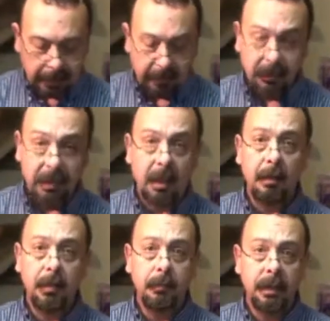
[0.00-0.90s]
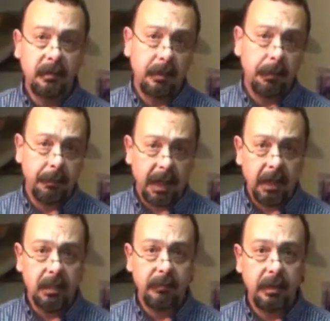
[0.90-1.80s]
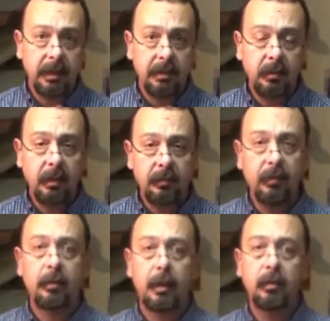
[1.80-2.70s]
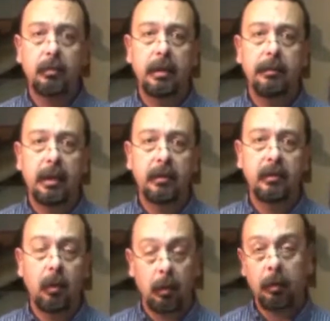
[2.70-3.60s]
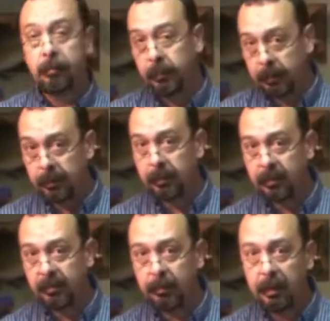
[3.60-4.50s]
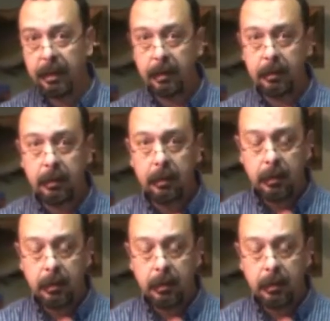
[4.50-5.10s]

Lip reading: Every time you mix up a batch of it, it's good for about 3 months or until it's depleted.